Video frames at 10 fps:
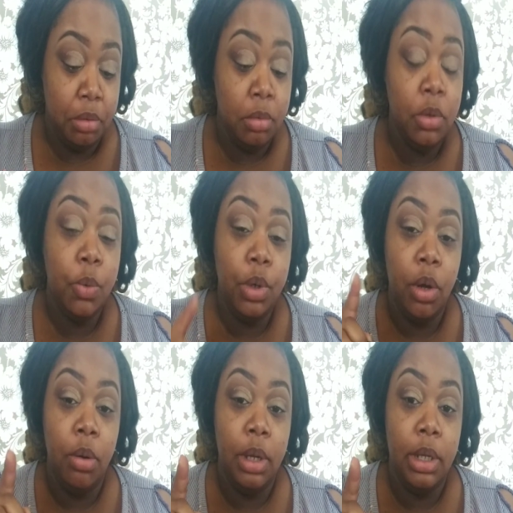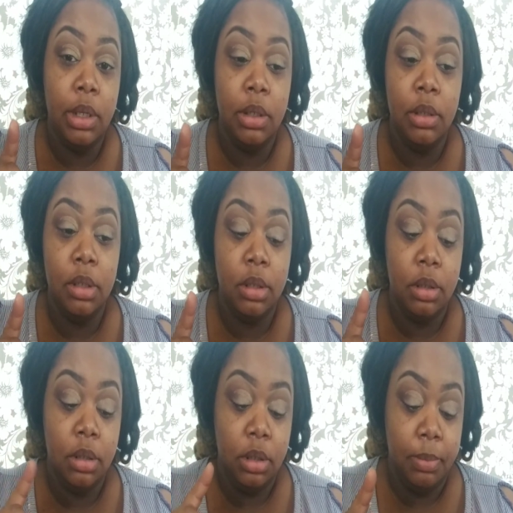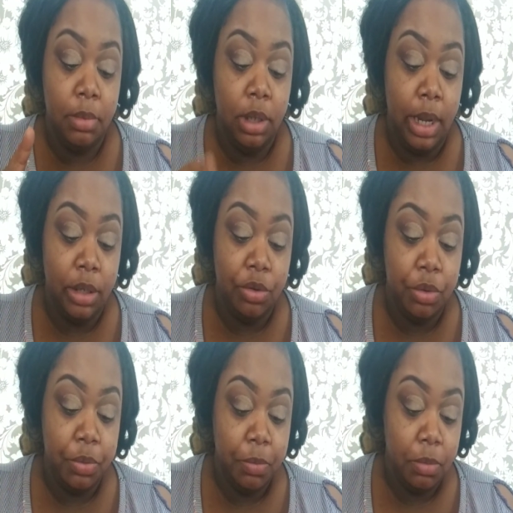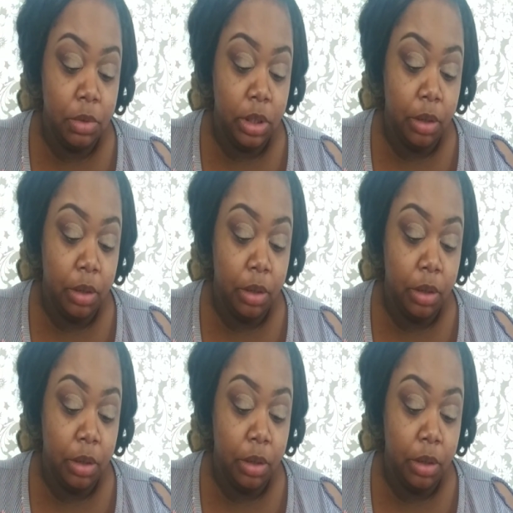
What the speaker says: we're going natural. So,